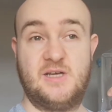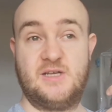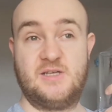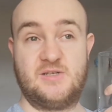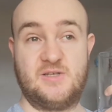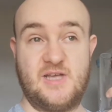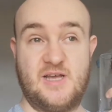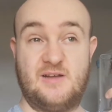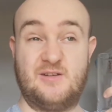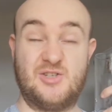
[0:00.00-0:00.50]

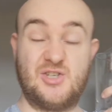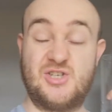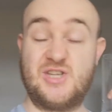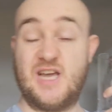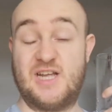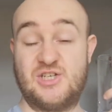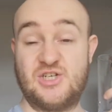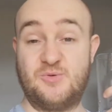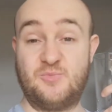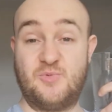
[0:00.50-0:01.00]
So yeah, I'll just
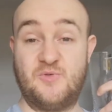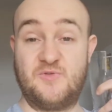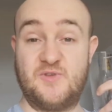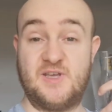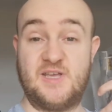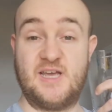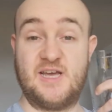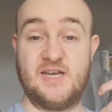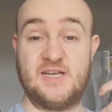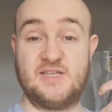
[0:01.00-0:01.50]
catch up with you
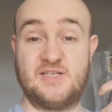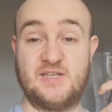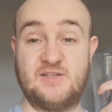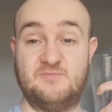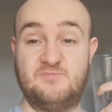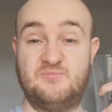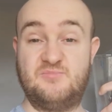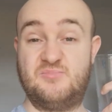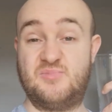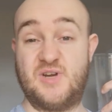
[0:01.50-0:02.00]
guys at
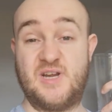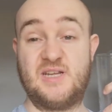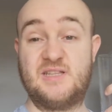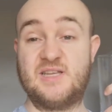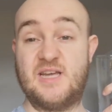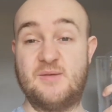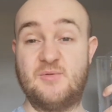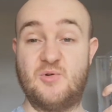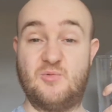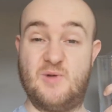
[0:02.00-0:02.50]
break
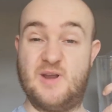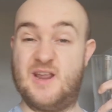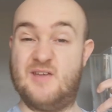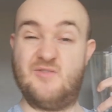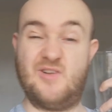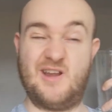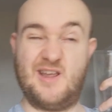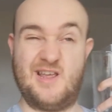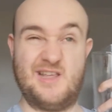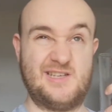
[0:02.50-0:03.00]
time, or whenever
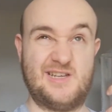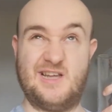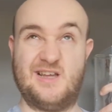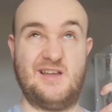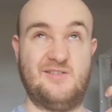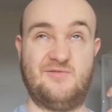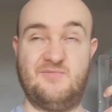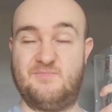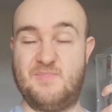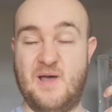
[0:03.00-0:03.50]
it is I
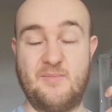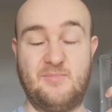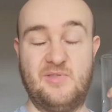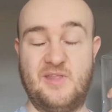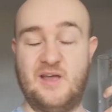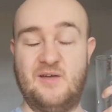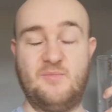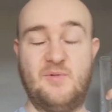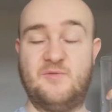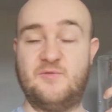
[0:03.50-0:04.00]
have pumped
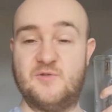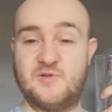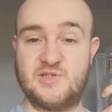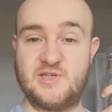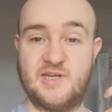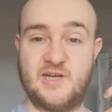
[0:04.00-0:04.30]
out my first